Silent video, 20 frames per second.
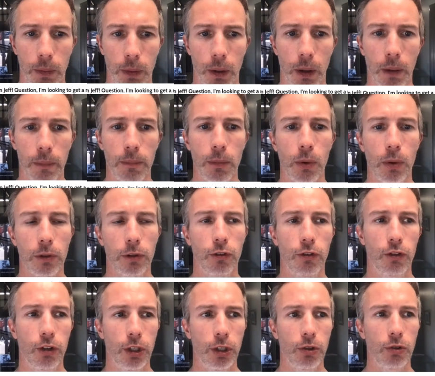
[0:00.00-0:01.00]
more
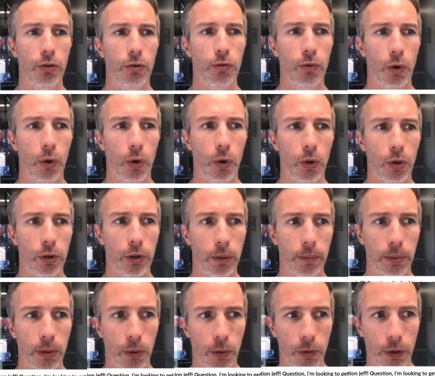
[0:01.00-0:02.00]
senior role in the
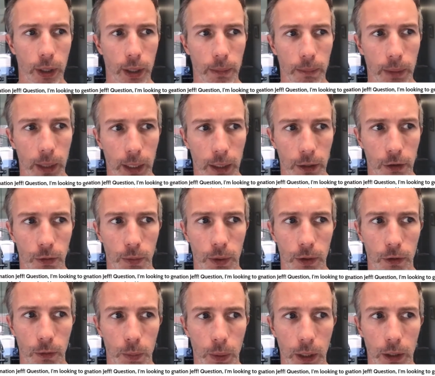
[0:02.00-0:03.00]
program management
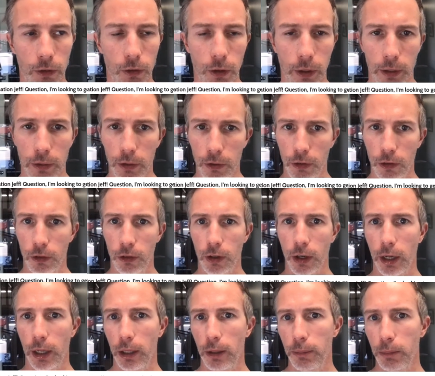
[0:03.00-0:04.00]
space, like this is
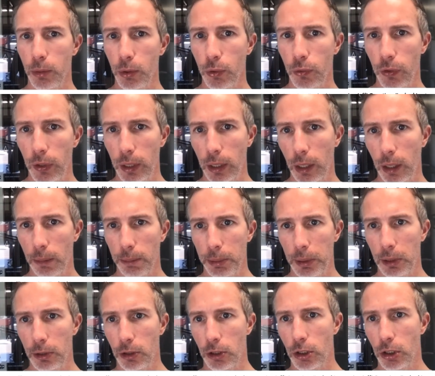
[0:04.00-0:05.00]
kind of moving up
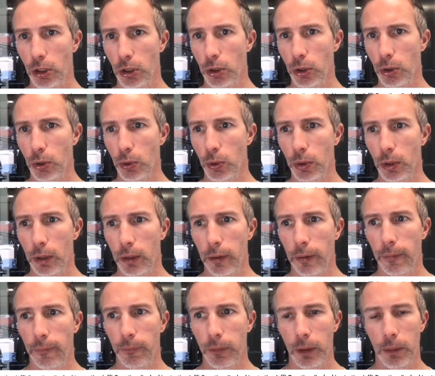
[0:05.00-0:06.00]
into
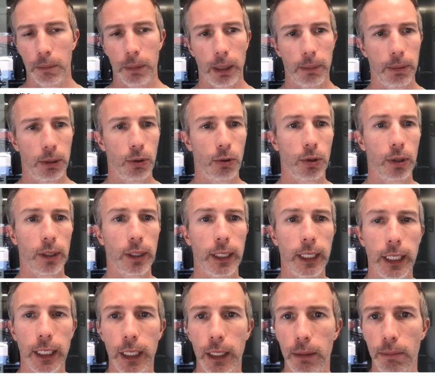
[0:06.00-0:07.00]
maybe you're
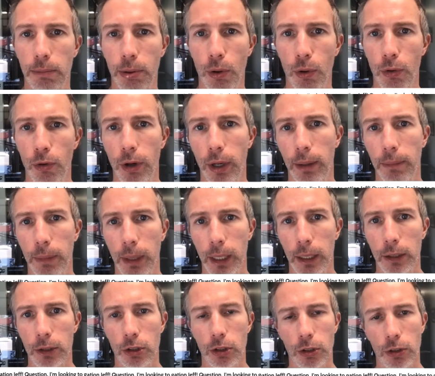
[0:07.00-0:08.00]
leading program
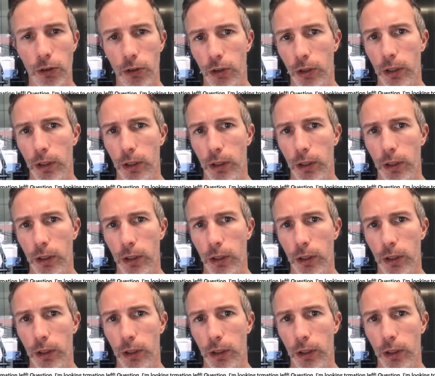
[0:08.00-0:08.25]
managers.